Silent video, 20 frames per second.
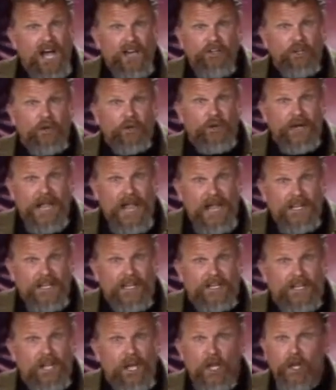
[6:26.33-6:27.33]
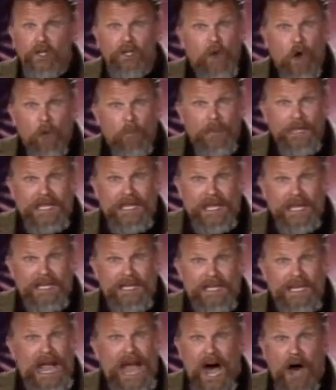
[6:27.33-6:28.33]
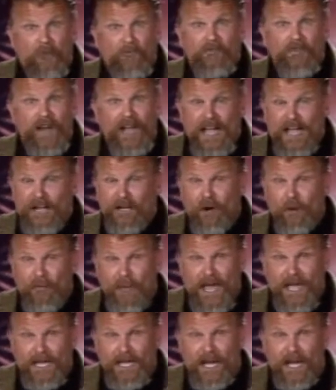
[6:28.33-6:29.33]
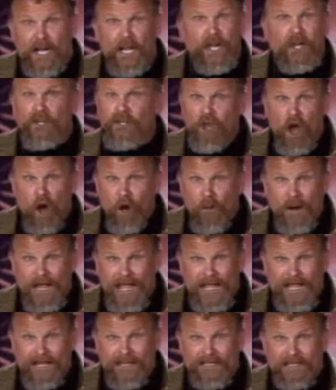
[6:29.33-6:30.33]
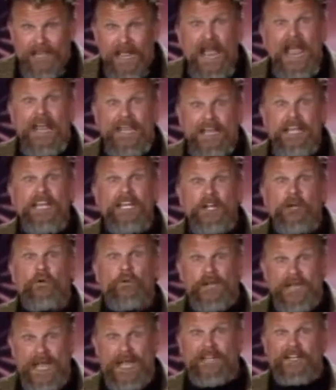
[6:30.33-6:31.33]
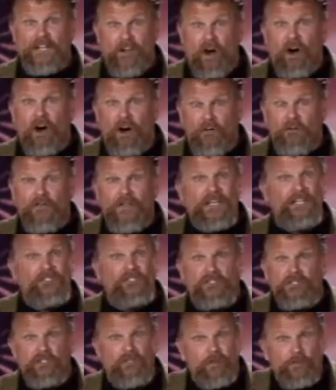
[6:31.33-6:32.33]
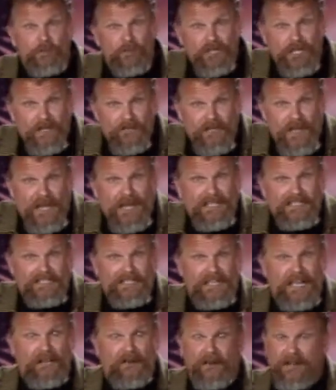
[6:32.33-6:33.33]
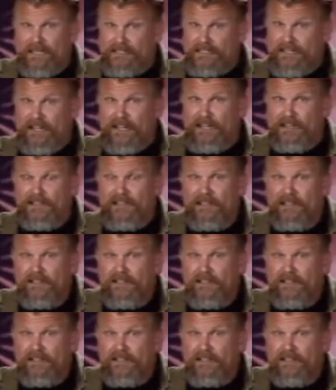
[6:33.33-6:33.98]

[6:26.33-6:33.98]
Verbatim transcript: uncreated, no beginning, Alpha and Omega, no end, and he created all things. Do you believe that as a Latter-day Saint?